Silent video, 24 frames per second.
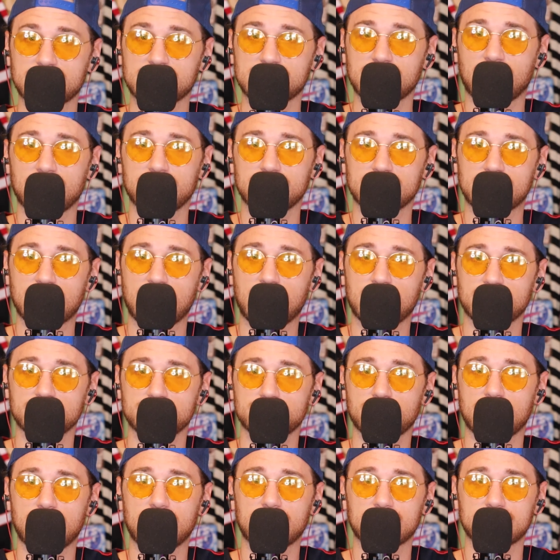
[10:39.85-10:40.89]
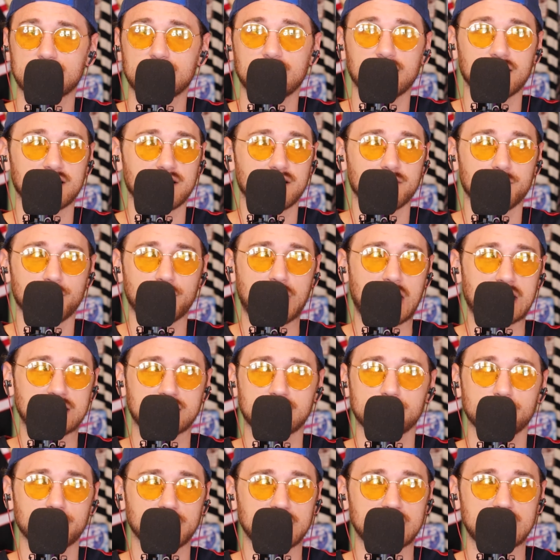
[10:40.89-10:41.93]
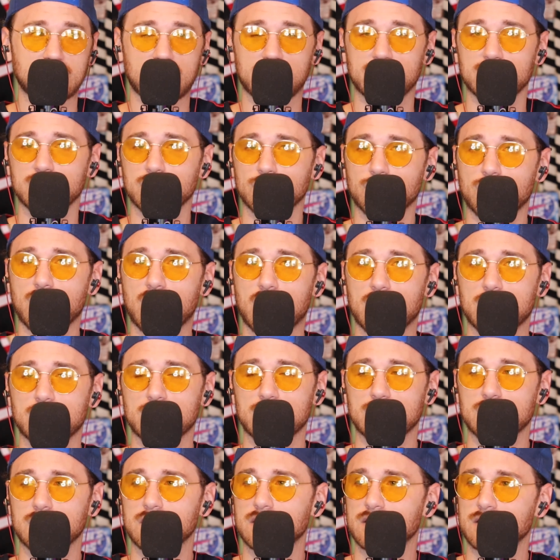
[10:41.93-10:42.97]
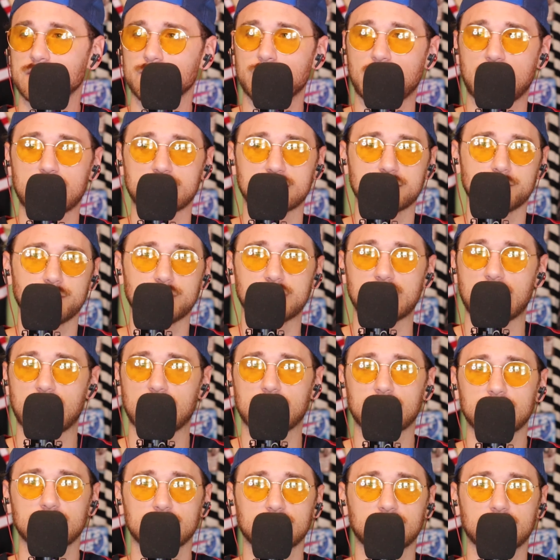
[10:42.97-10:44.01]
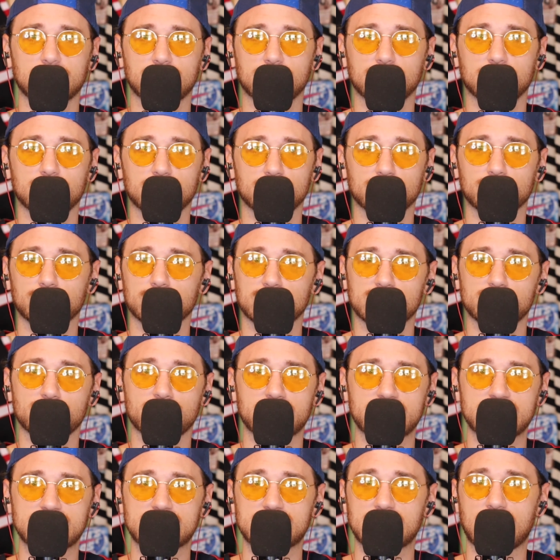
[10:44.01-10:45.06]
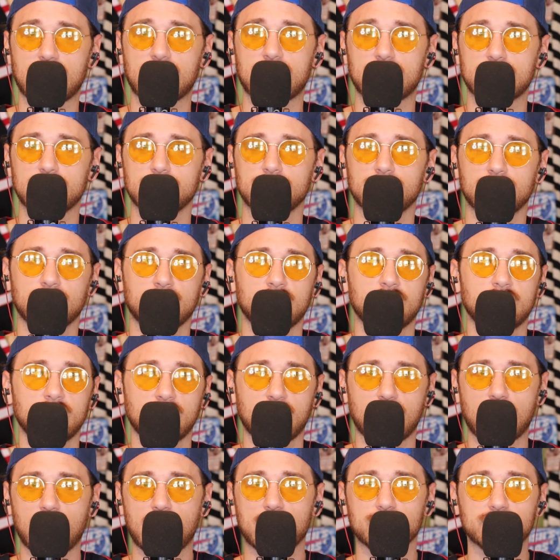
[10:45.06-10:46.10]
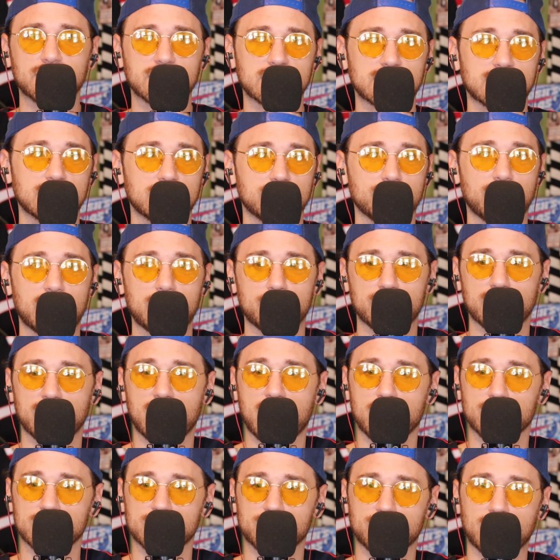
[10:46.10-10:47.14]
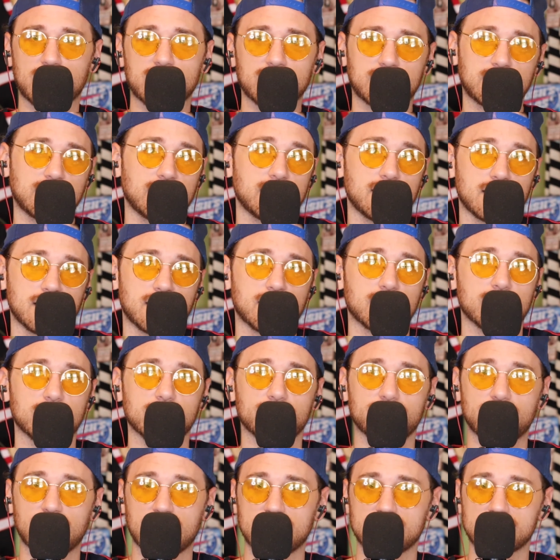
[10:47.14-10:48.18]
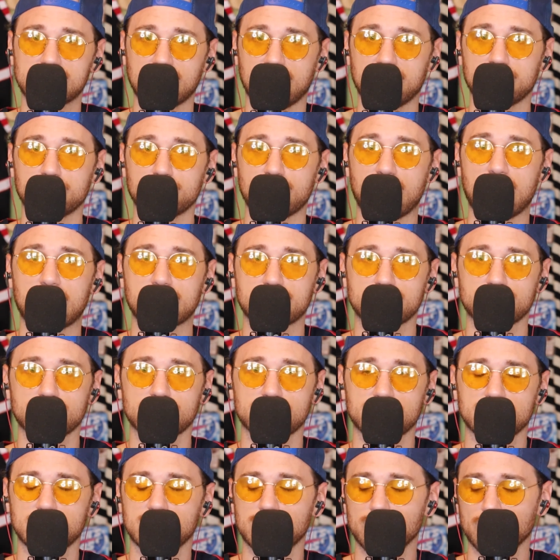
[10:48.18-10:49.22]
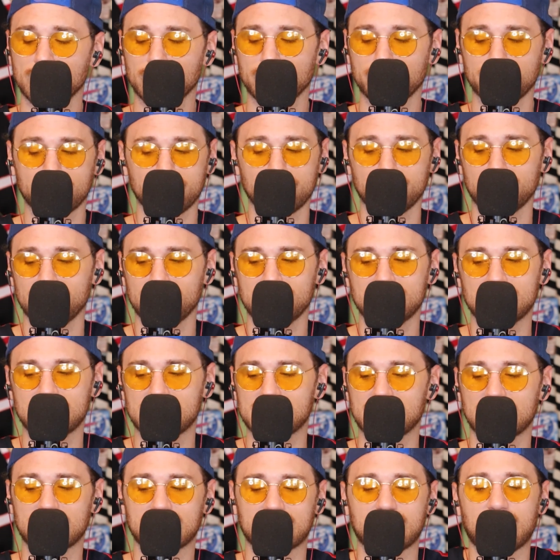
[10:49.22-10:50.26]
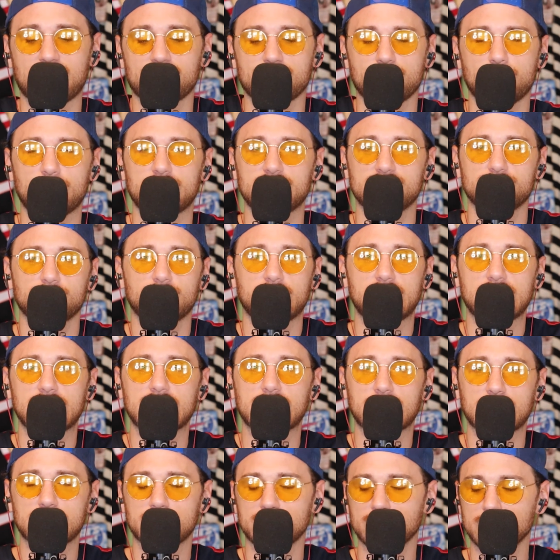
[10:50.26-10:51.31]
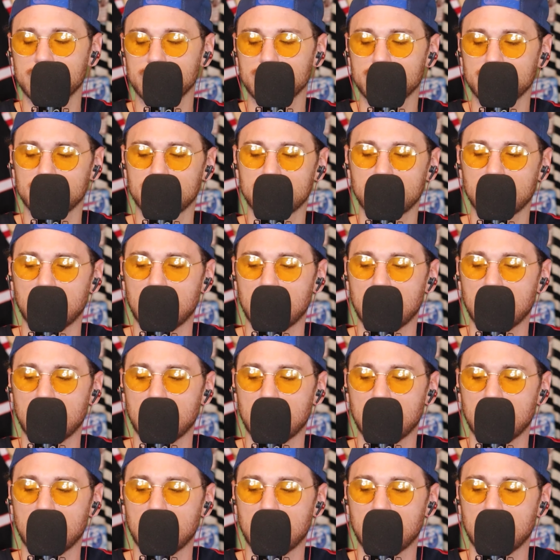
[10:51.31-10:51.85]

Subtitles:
signed contract, possibly dead in the water, possibly not gonna re-sign. Obviously, maybe that was predicated on if they signed Rogers. It's like everybody's waiting on you, dude.